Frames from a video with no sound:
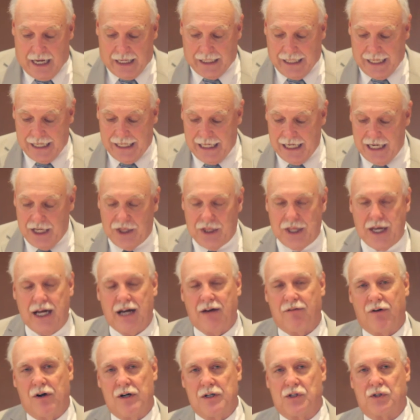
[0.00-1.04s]
I'd like you to
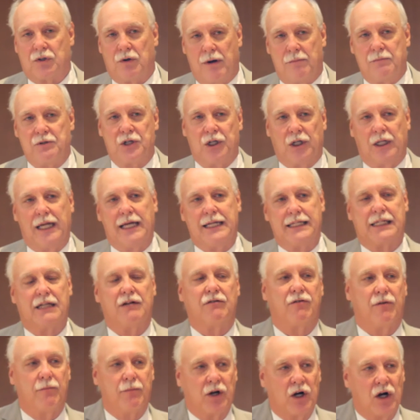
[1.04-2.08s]
think of our scripture
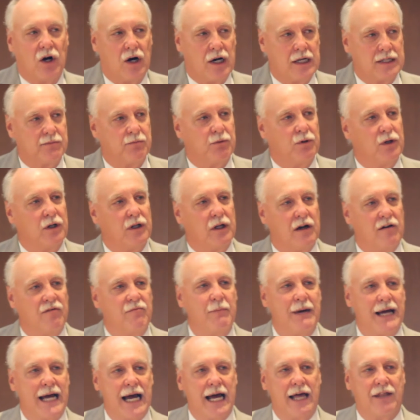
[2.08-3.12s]
lesson from the
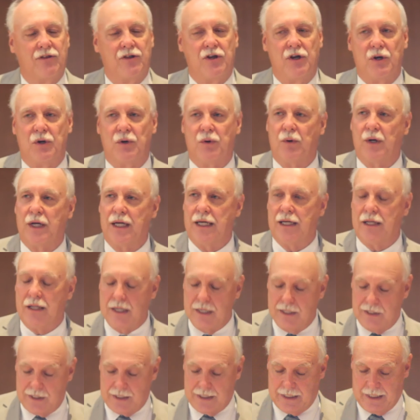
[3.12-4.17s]
Gospel of Matthew in
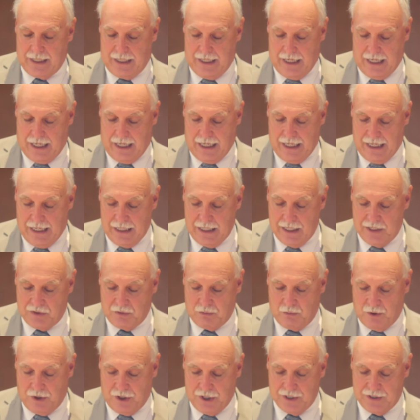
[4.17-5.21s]
this, uh, in
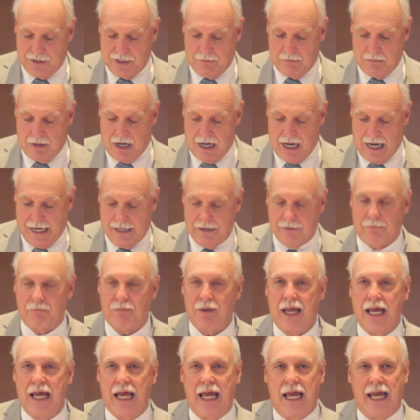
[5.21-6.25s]
this, with this in
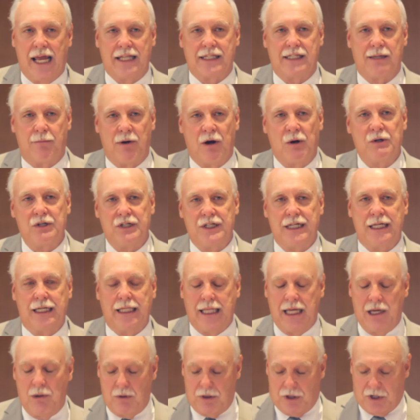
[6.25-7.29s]
mind. It's about
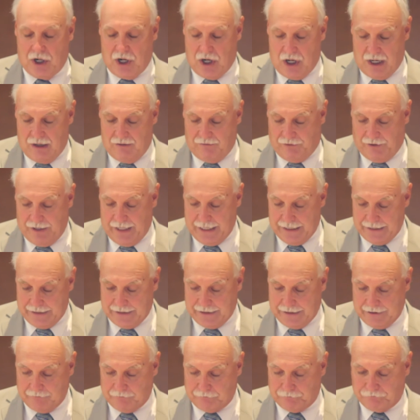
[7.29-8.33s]
dealing with
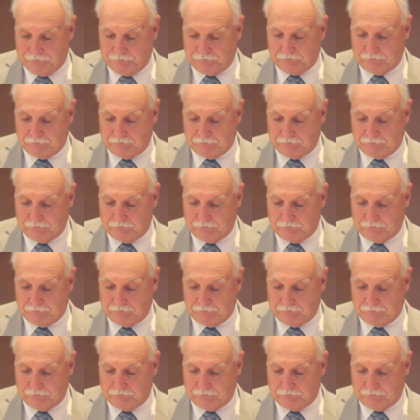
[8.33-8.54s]
conflicts.